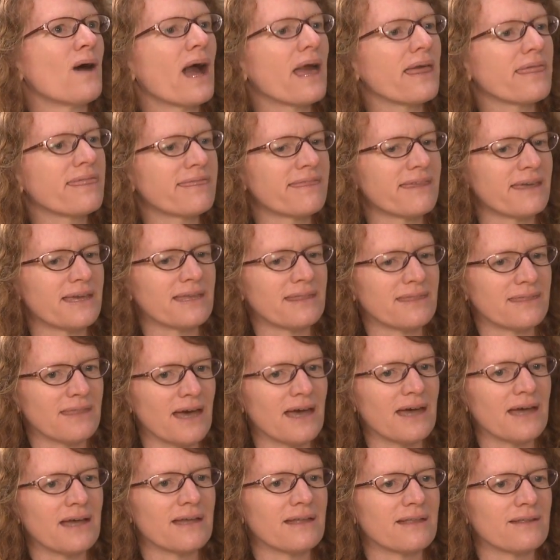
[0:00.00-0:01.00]
I think
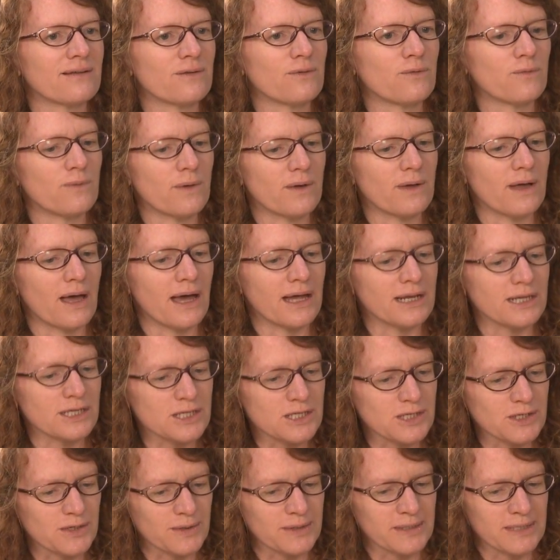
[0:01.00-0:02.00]
that at a
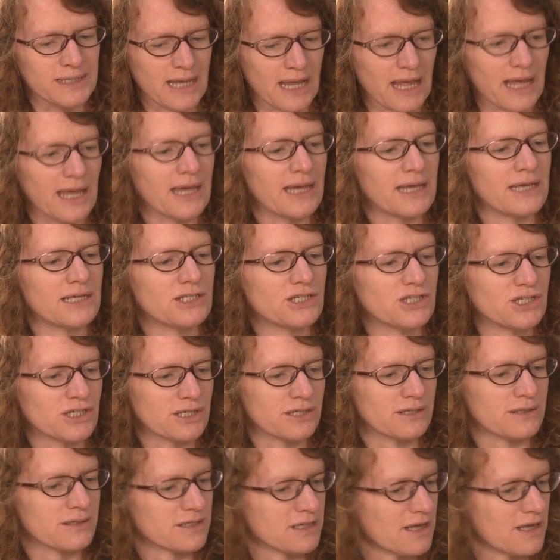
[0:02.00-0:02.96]
certain age,